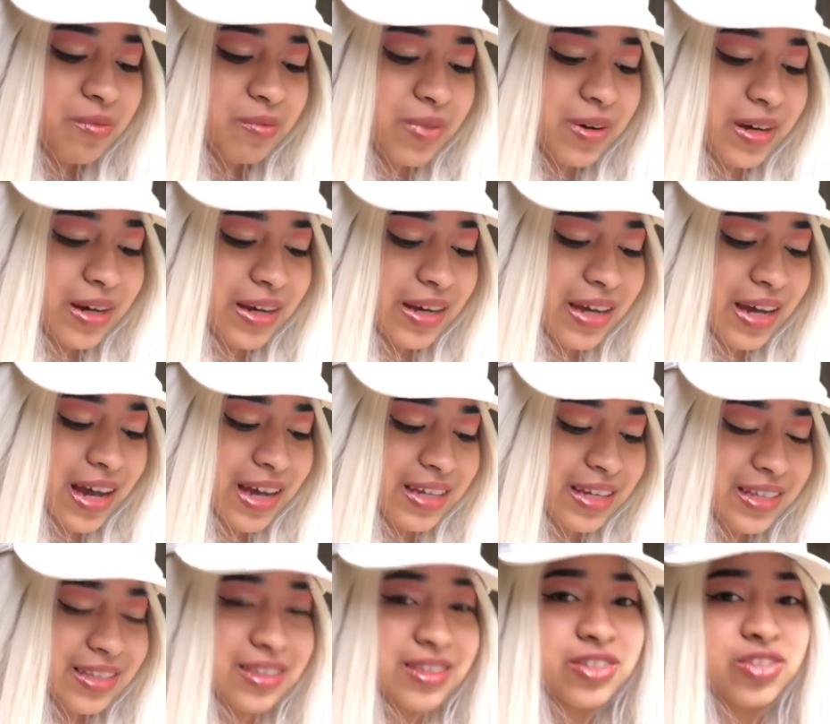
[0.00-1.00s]
But I
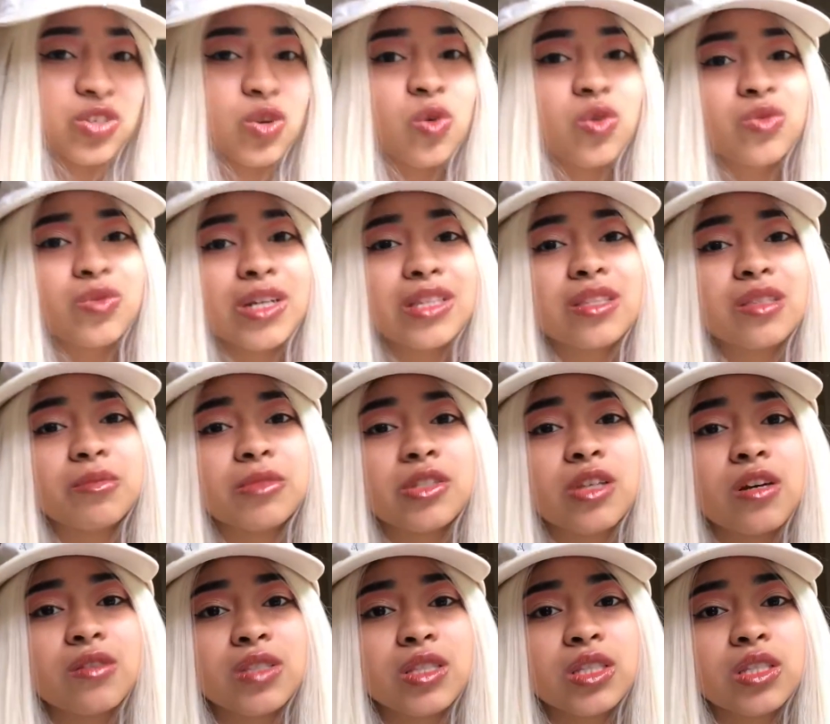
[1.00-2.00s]
guess the jokes write
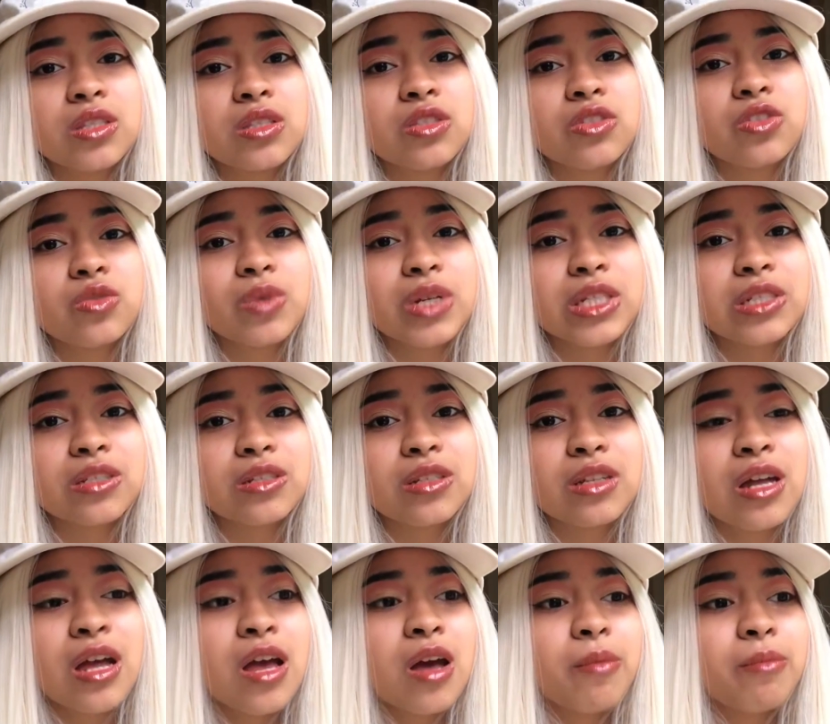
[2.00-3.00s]
themselves in this situation.